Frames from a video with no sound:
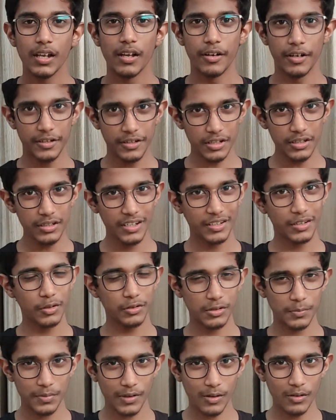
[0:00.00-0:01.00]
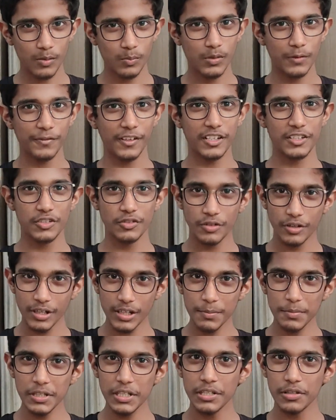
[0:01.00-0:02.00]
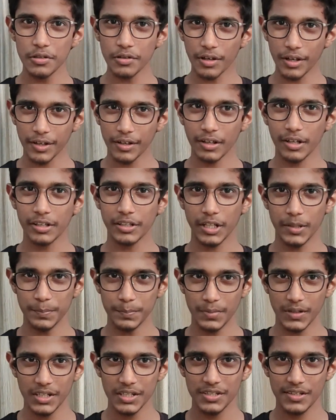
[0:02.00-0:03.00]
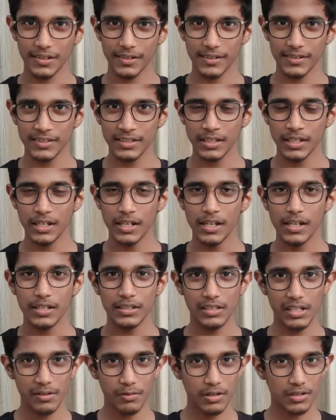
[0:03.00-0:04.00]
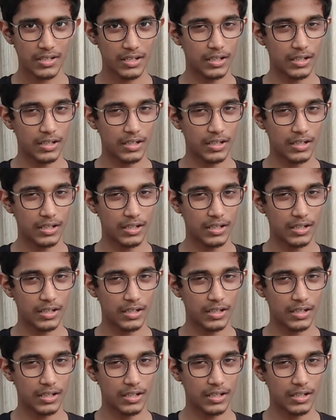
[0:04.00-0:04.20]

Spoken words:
Returning to the problem of extremely low critical temperatures, there was